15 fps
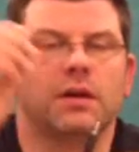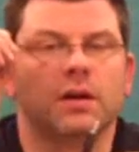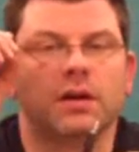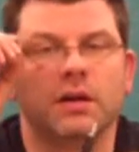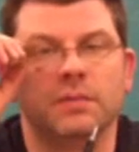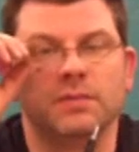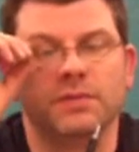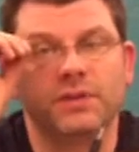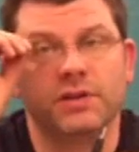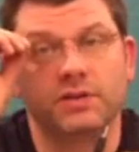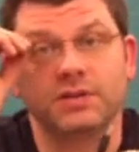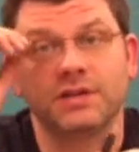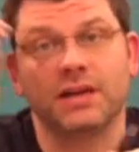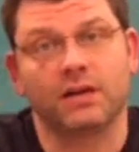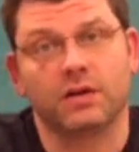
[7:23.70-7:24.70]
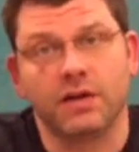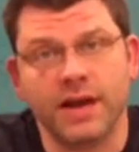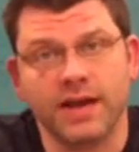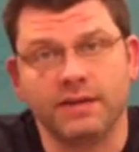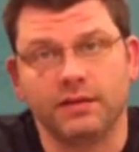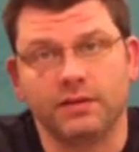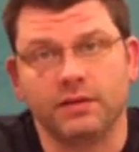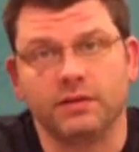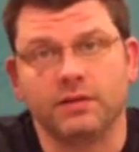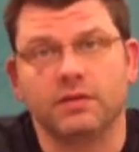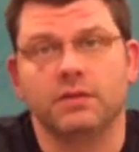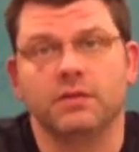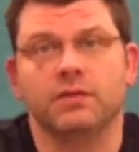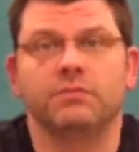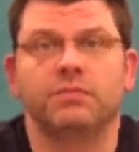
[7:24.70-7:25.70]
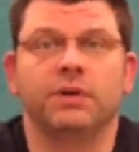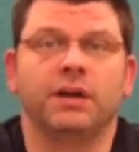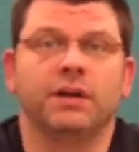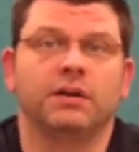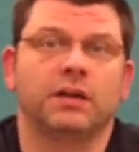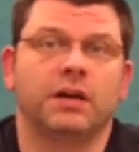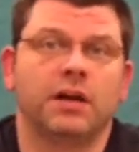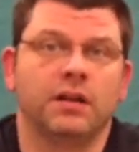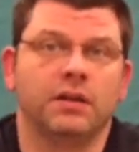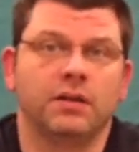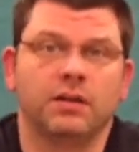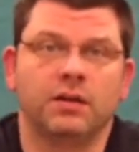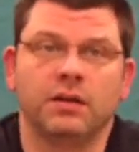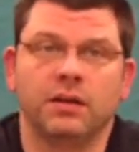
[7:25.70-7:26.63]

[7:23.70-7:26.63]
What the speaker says: The video's not great, but on